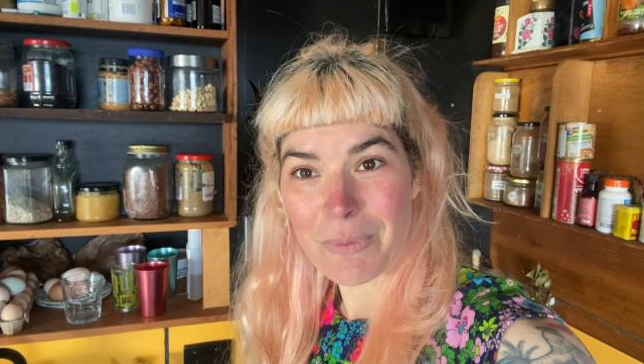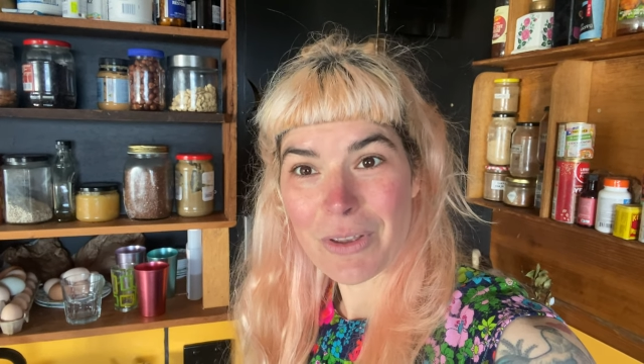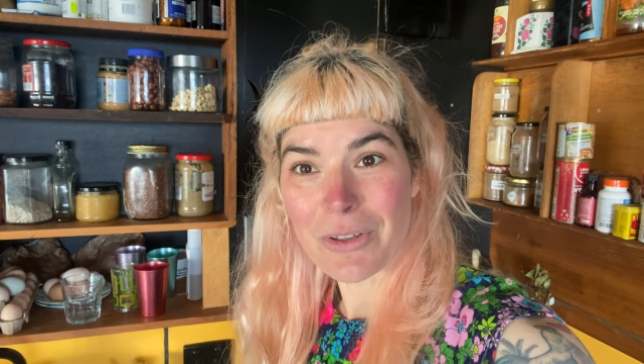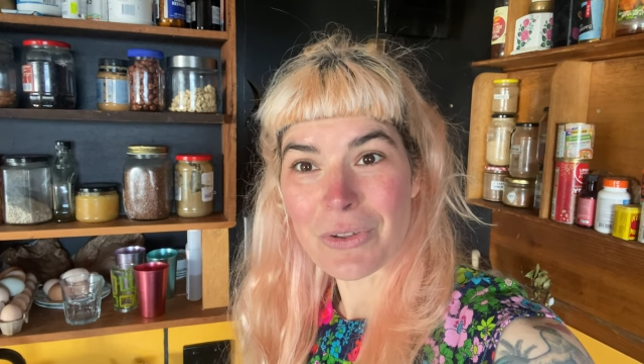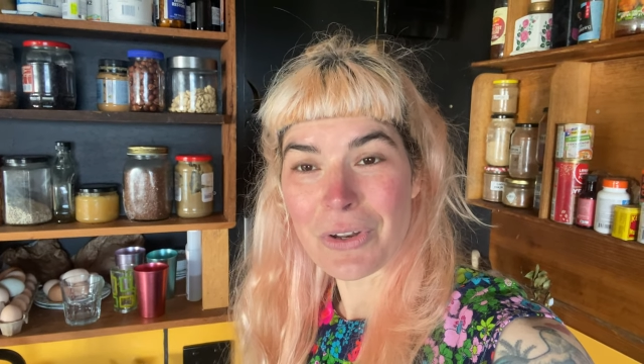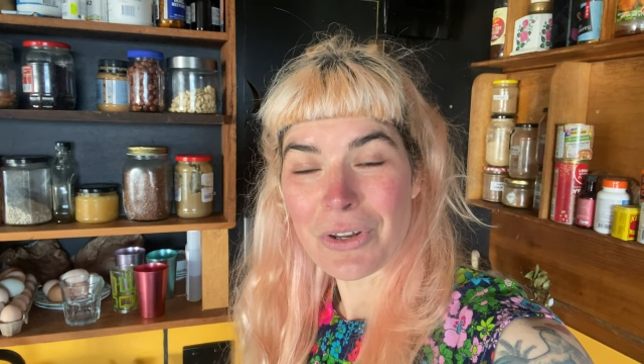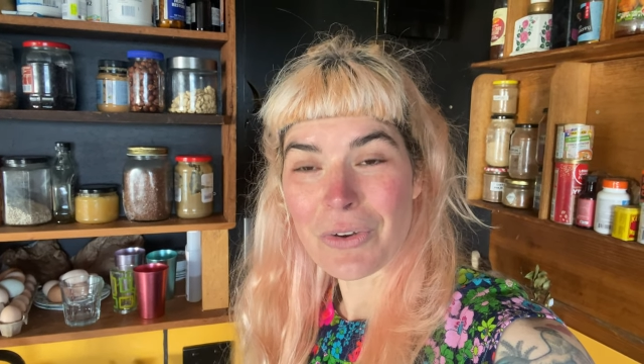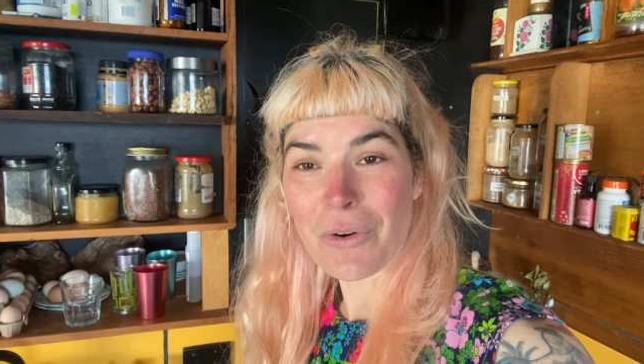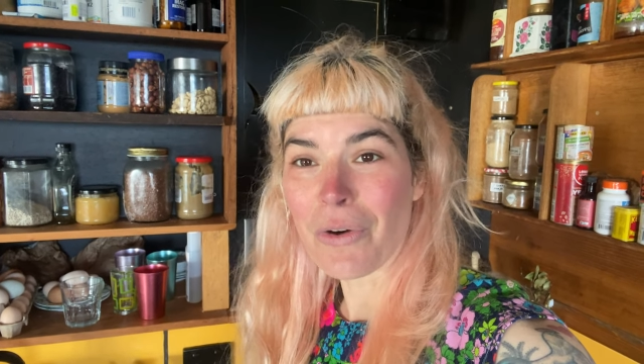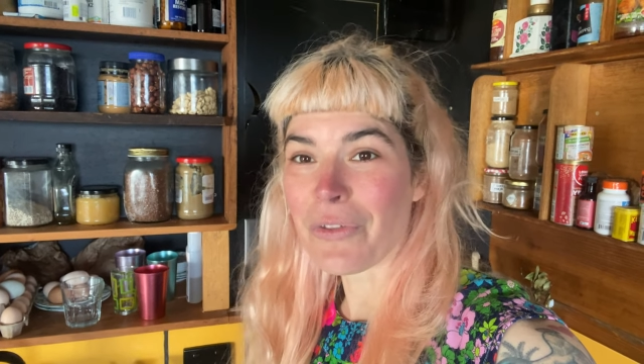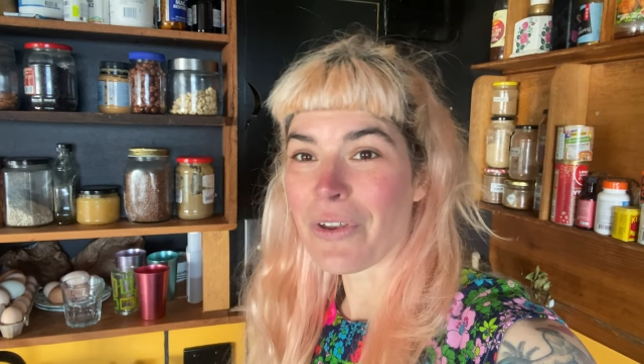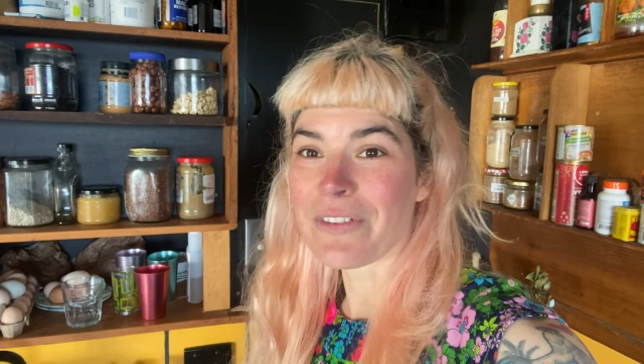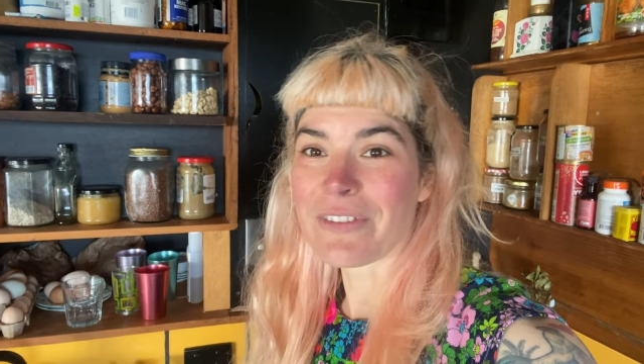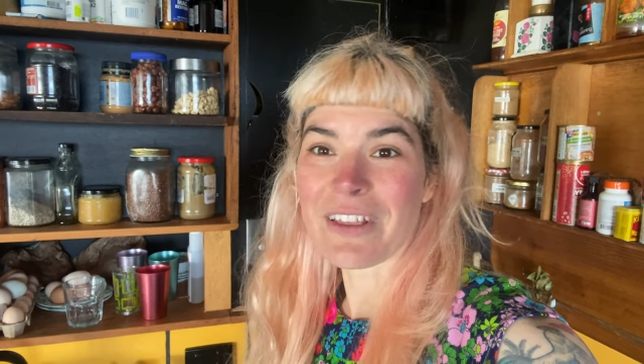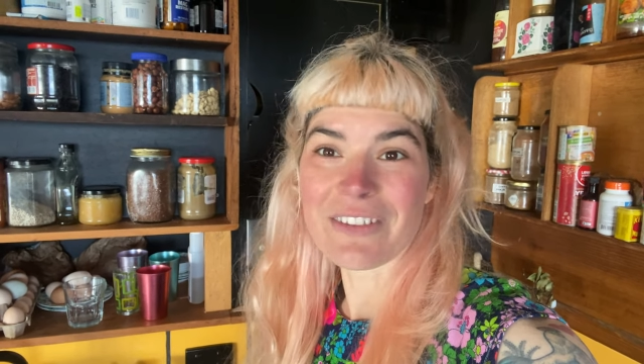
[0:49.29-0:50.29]
including all
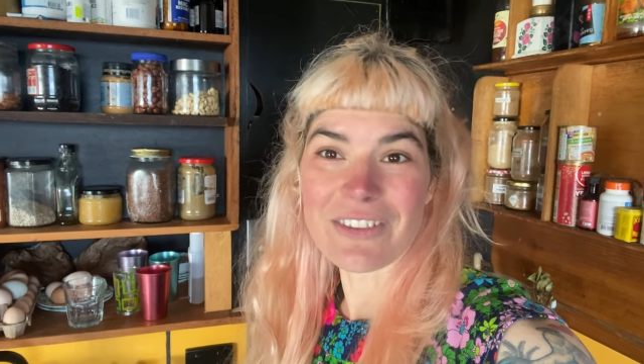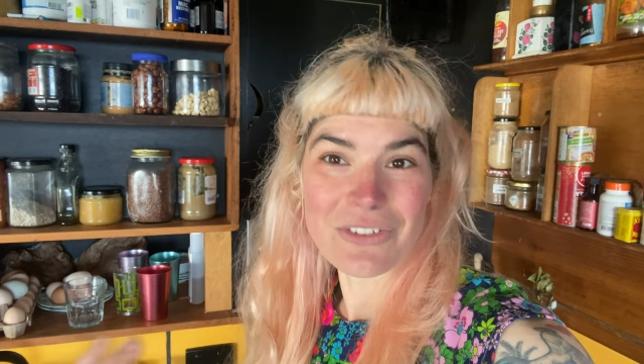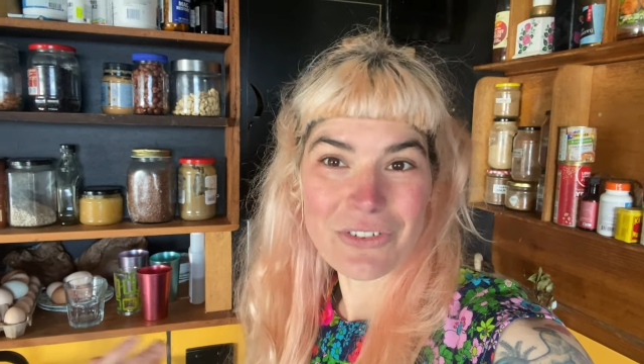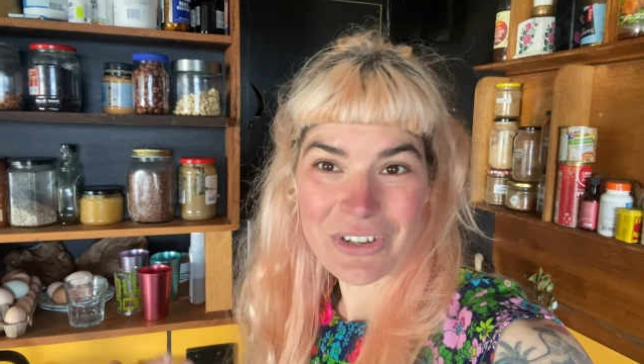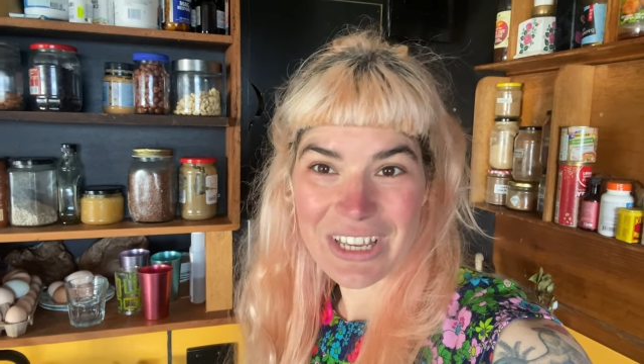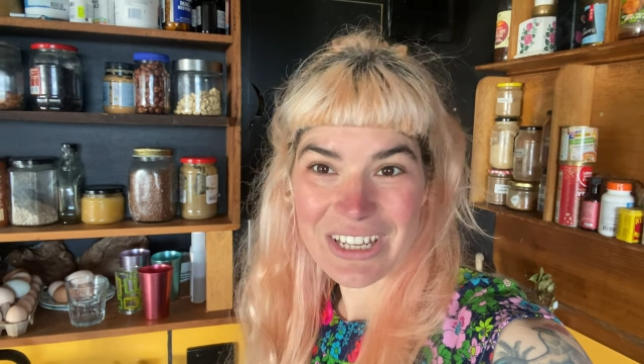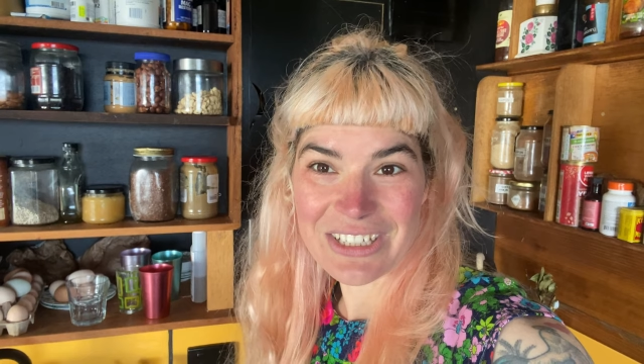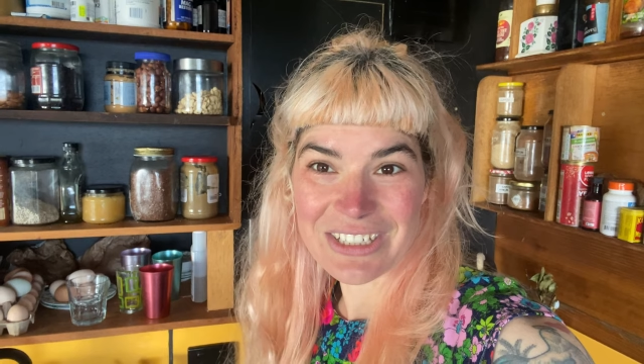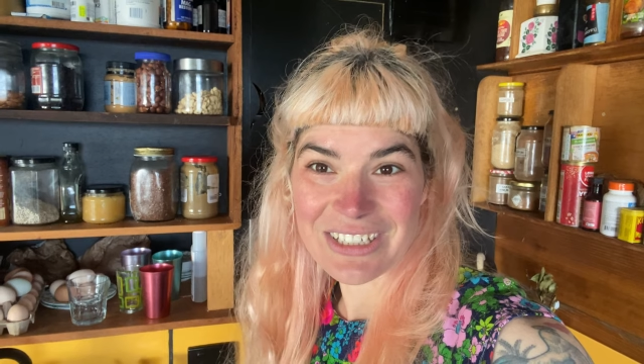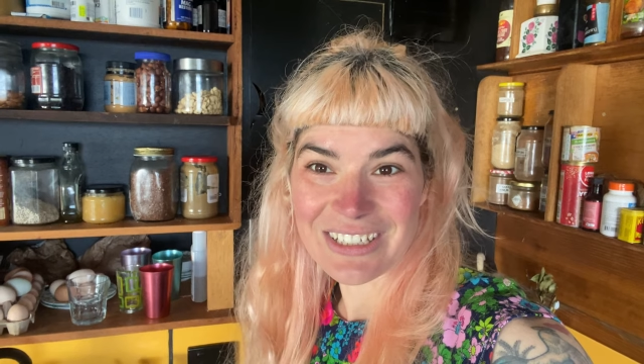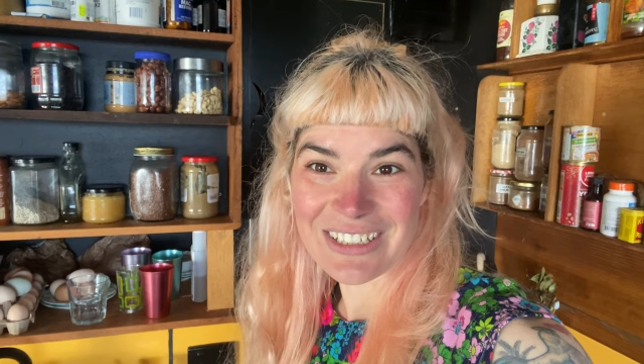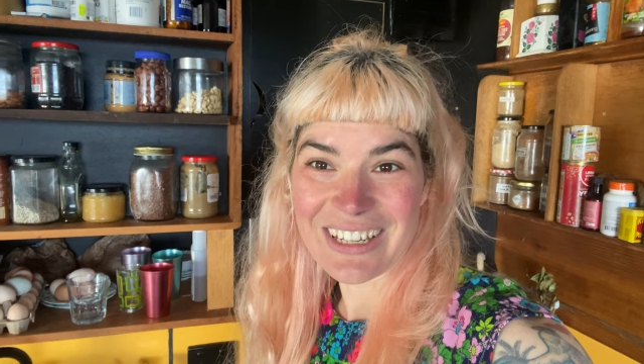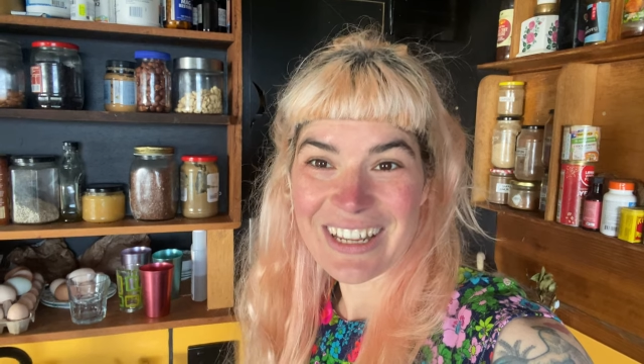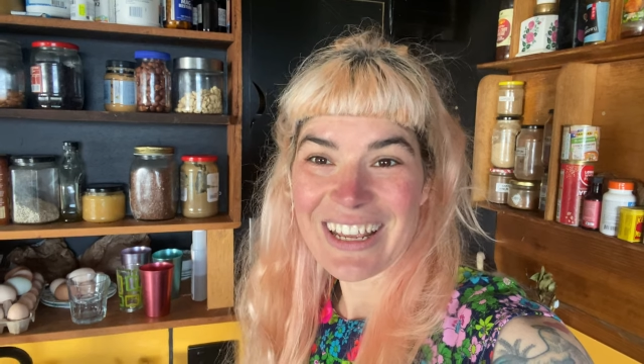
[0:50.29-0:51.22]
those things in your kitchen.